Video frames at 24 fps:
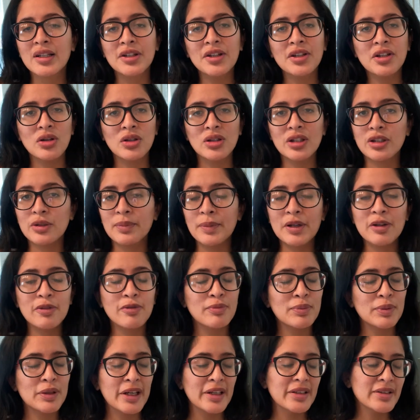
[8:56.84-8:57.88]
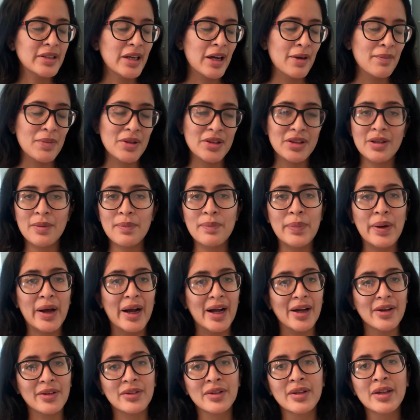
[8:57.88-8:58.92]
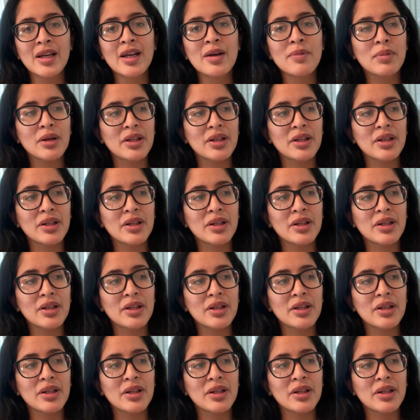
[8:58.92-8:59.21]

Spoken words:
you know, a little bit of playtime in the bath,